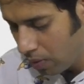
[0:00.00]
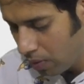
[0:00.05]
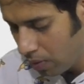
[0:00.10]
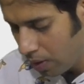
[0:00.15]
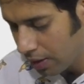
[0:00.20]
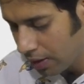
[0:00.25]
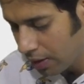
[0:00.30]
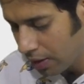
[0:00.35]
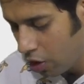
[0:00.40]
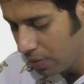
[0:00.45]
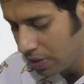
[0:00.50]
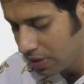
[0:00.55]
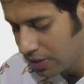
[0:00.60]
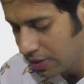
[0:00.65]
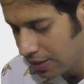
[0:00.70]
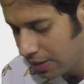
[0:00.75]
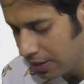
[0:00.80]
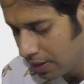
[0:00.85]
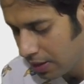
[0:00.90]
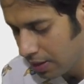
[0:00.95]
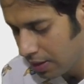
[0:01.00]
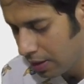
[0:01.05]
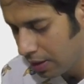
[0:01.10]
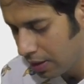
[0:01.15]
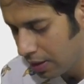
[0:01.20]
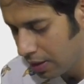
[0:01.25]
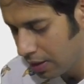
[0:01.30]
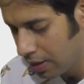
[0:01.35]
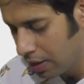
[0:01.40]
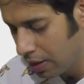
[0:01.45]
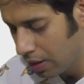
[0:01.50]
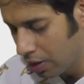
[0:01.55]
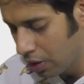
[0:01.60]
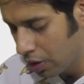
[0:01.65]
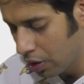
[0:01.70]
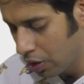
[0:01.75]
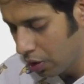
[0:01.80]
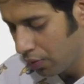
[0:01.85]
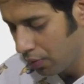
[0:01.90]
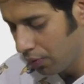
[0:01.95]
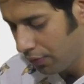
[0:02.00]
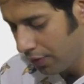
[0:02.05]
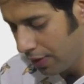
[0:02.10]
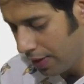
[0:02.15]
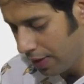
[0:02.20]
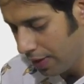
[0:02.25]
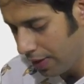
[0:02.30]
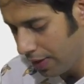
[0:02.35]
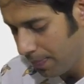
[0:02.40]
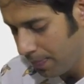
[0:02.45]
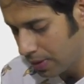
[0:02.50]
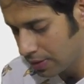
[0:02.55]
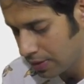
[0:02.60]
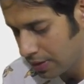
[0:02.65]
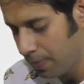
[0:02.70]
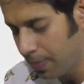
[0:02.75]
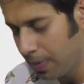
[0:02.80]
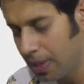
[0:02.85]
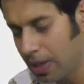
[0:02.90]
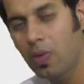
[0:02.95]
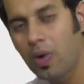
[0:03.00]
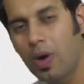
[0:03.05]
quarter how much is it? 5%. Per